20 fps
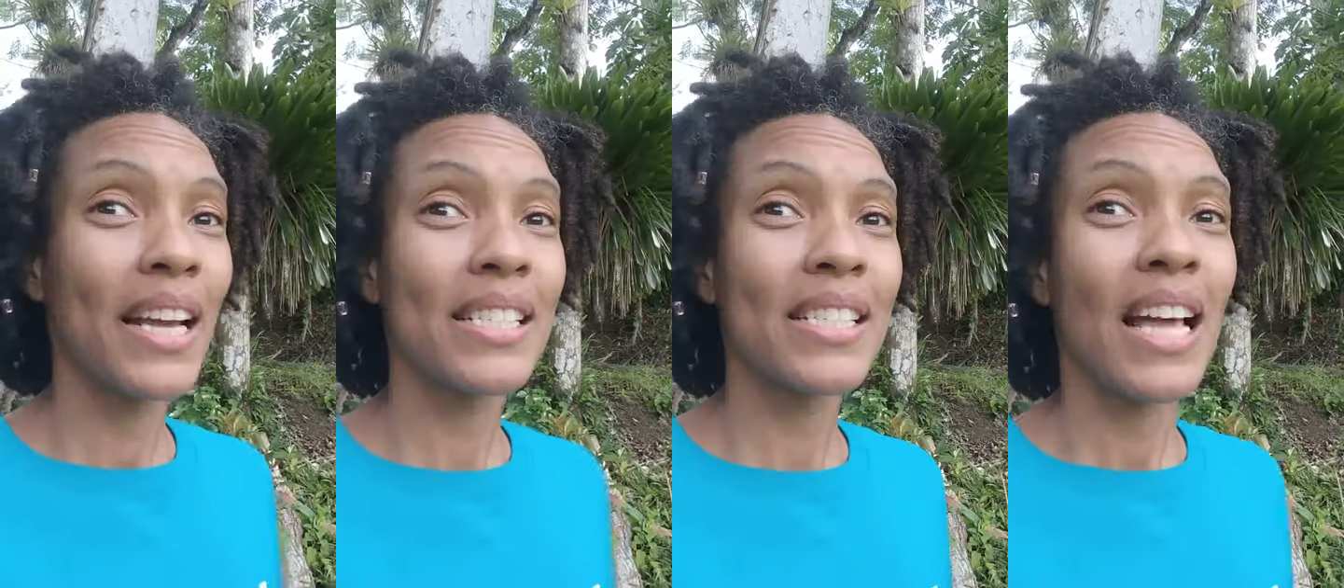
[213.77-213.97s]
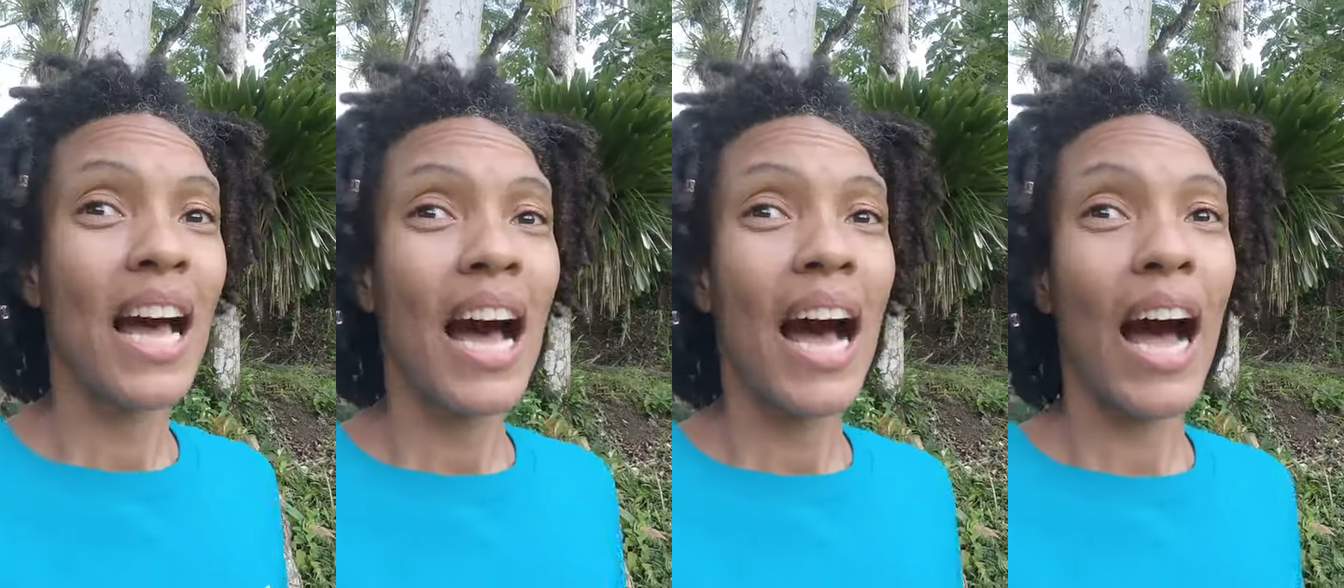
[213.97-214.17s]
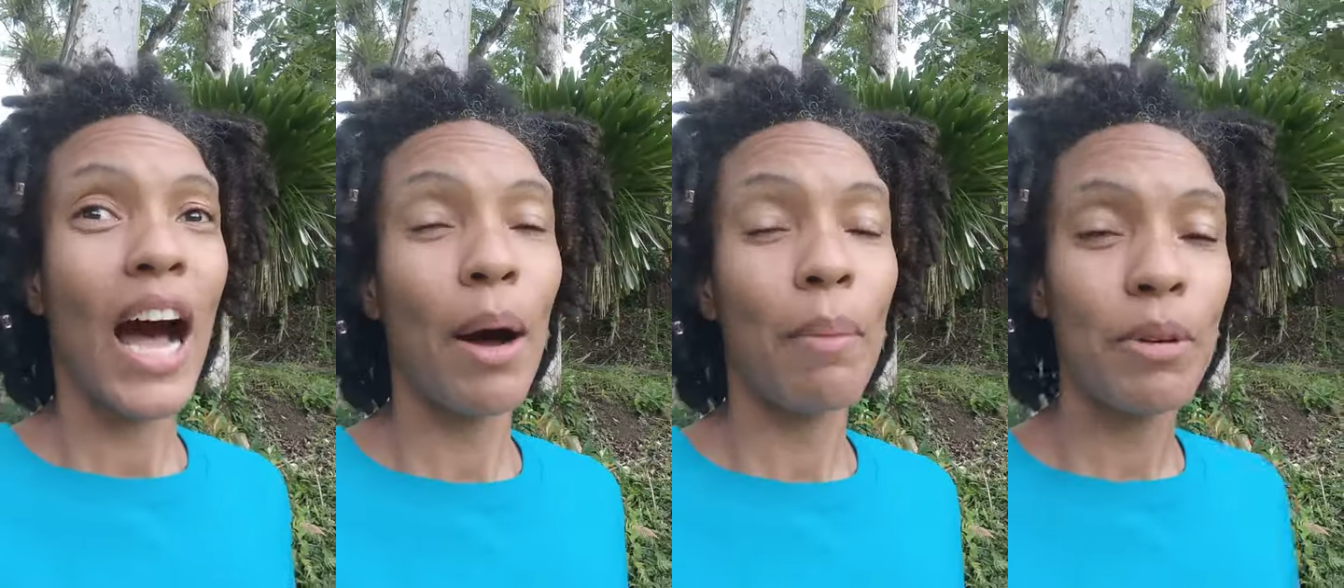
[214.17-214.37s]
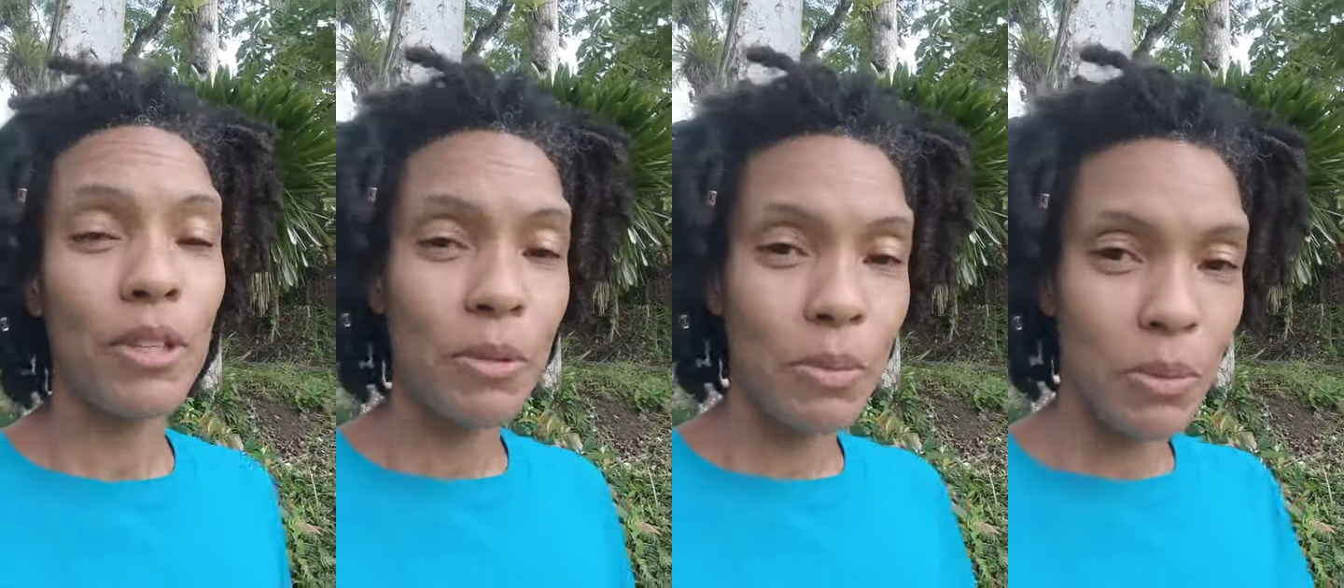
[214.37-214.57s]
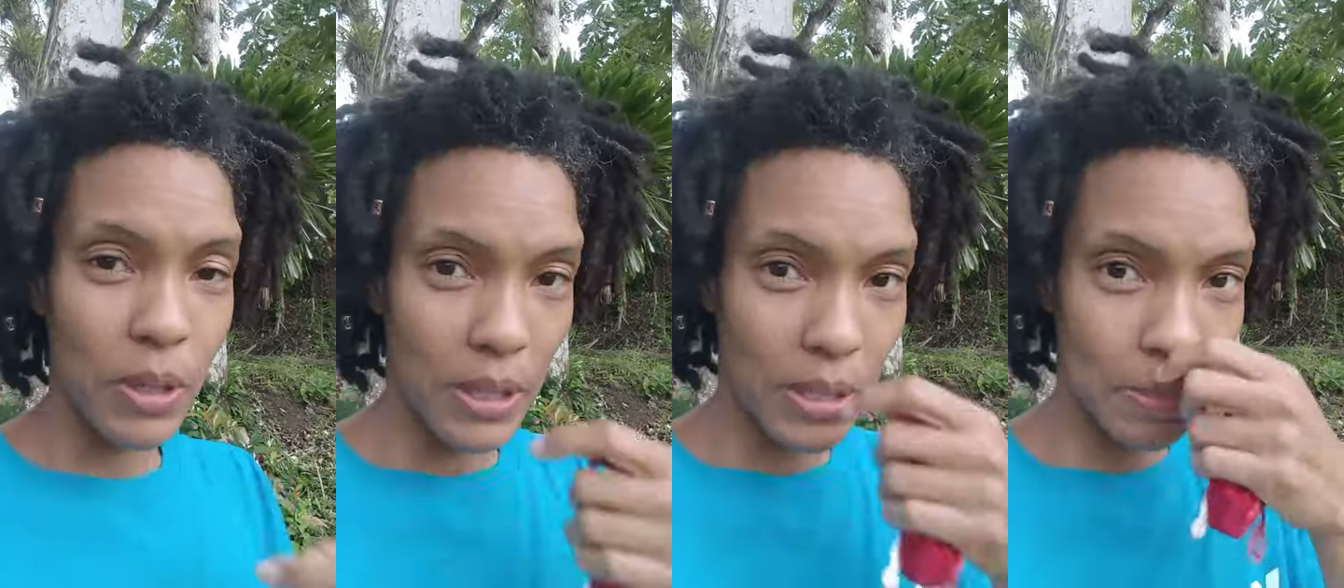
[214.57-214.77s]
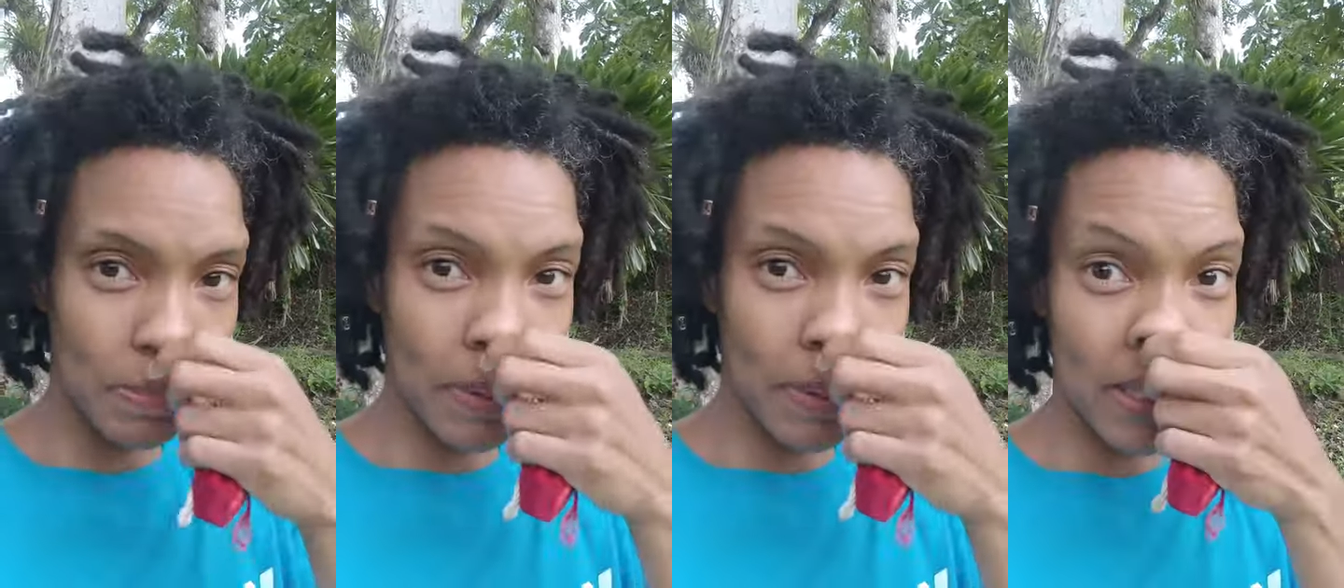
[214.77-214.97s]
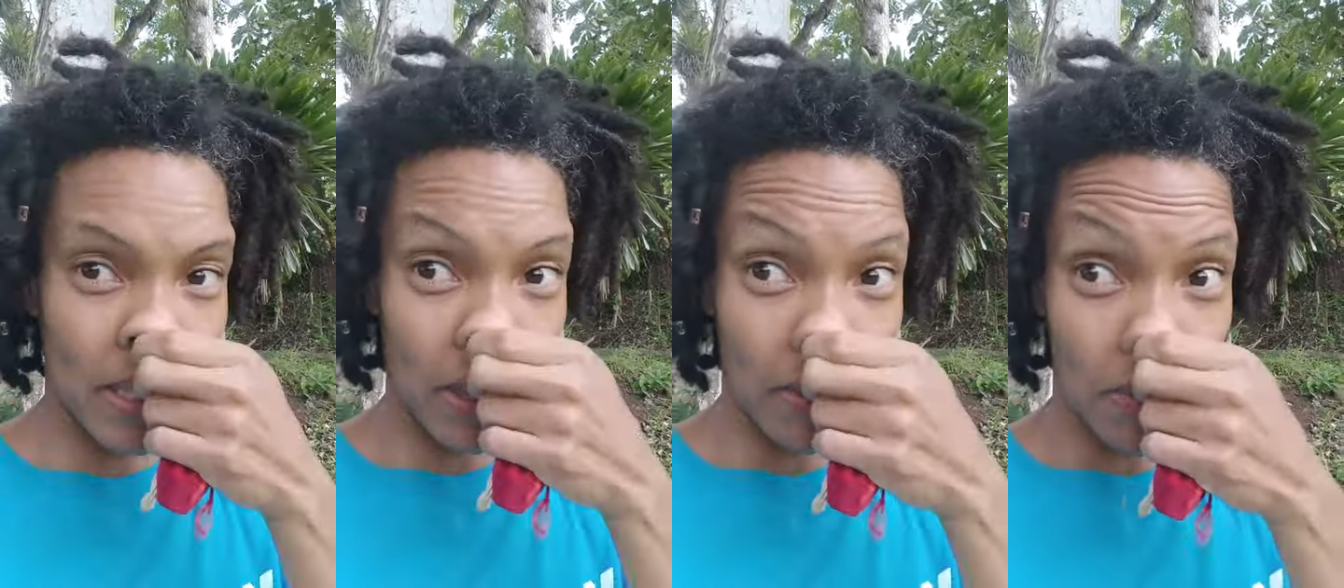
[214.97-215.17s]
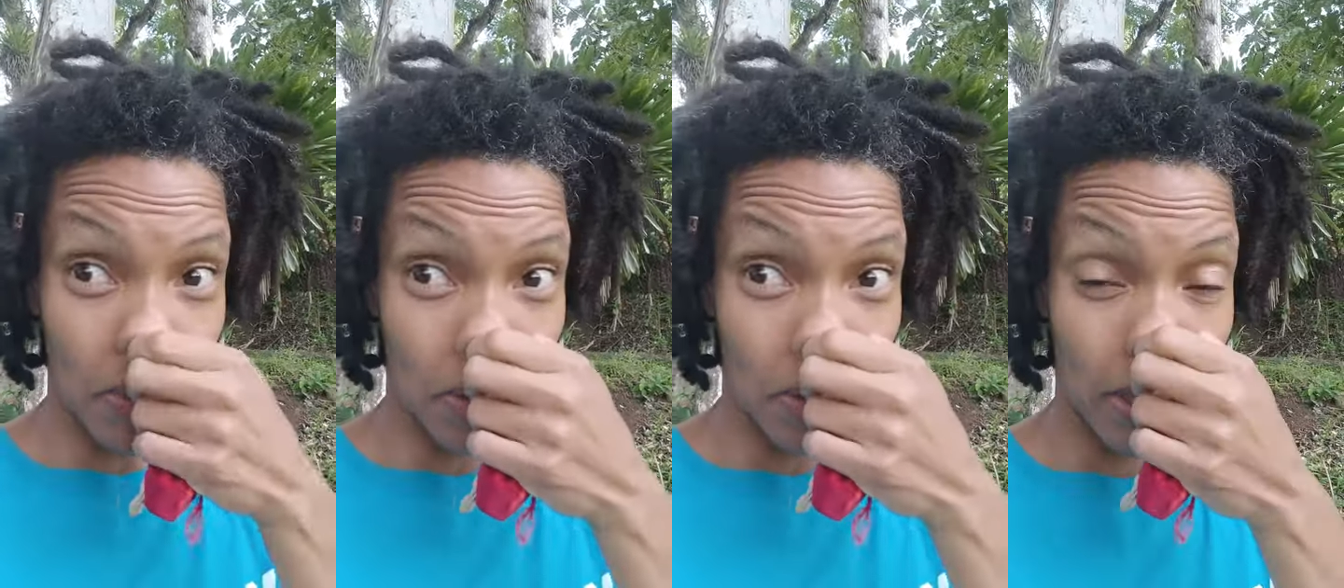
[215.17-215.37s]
is how much more expensive your